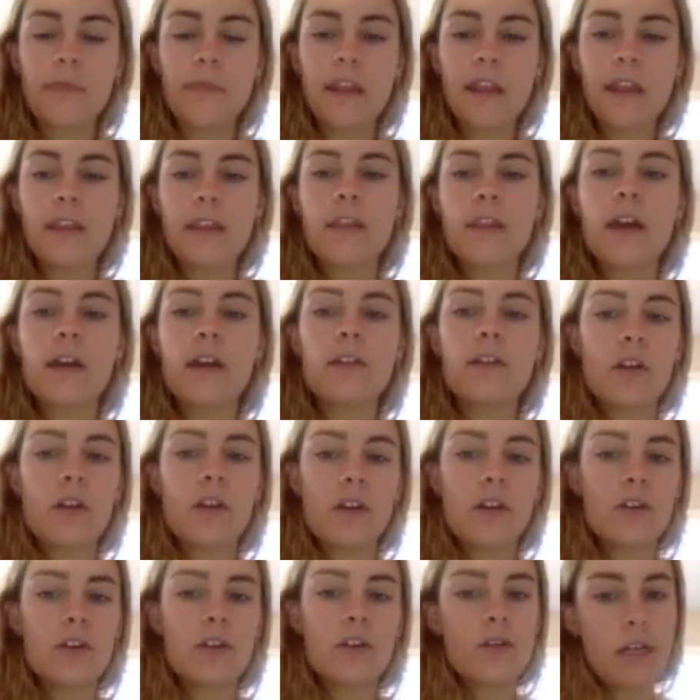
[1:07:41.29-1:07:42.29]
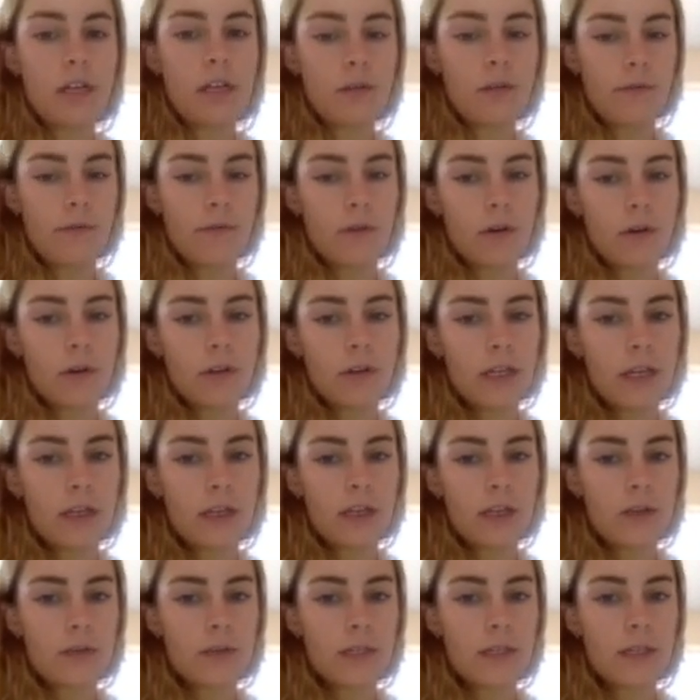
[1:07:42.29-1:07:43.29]
And then treating referral
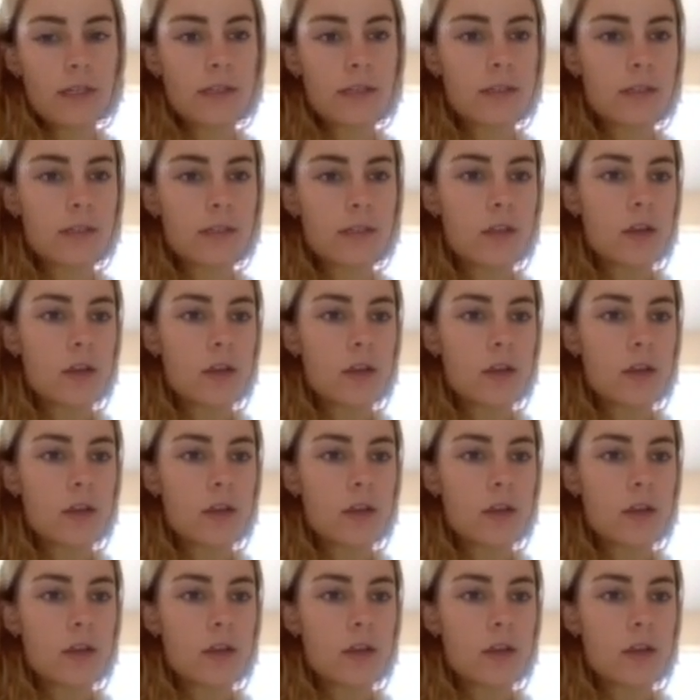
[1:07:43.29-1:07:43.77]
diagnosis.